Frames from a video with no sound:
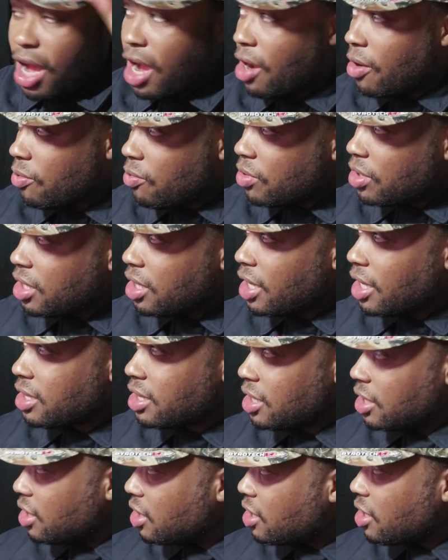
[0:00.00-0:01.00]
I really
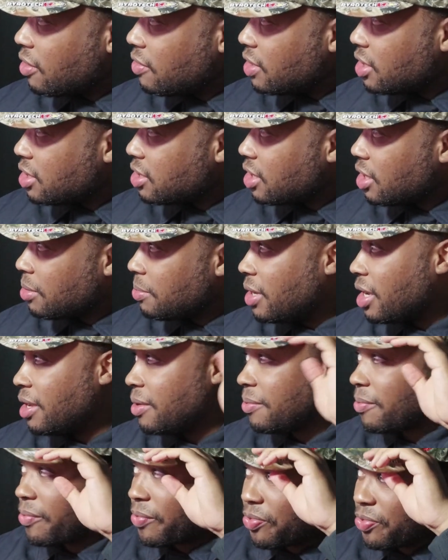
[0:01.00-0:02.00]
like the look of this thing,
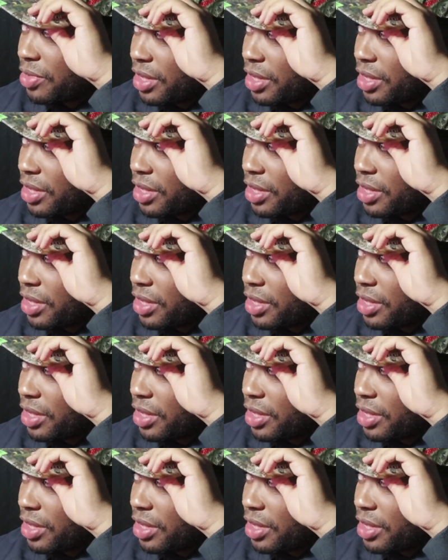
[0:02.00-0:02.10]
man.